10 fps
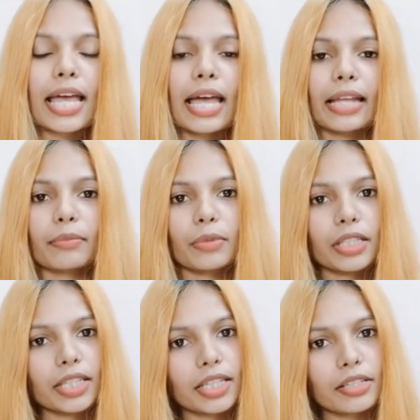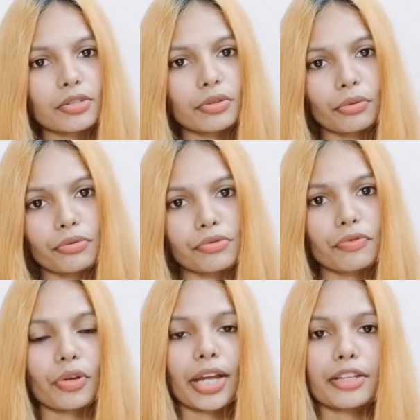and please don't
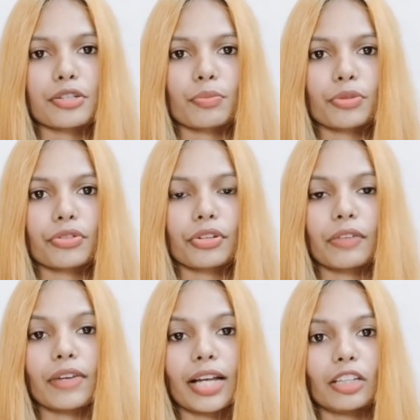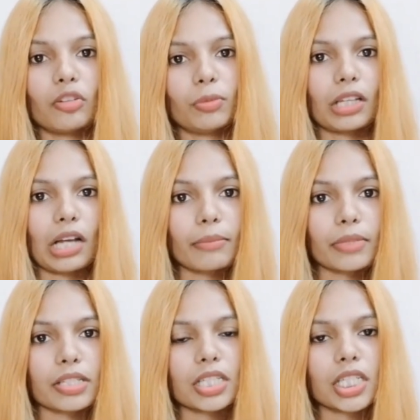forget to put on the valuable
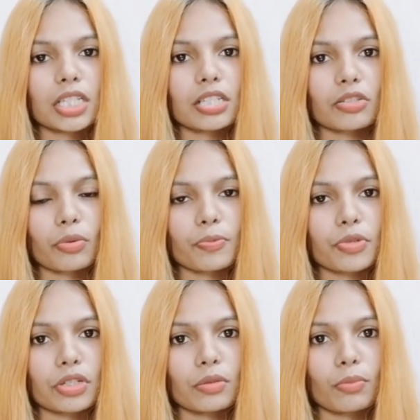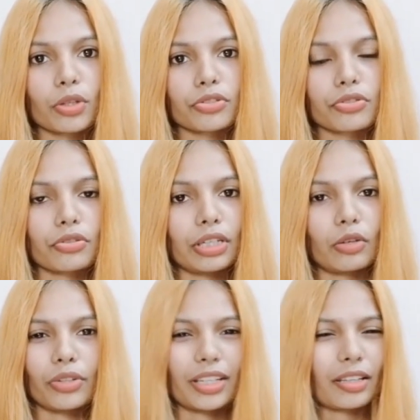comments in the description box,
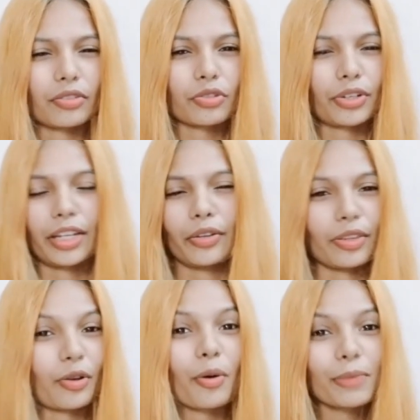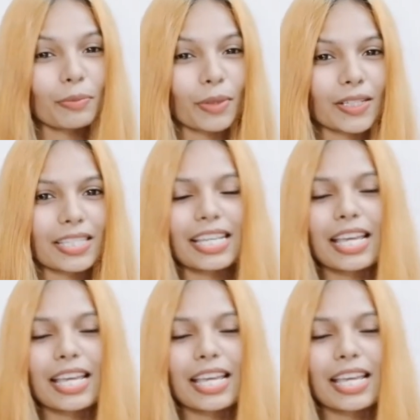on the comment box.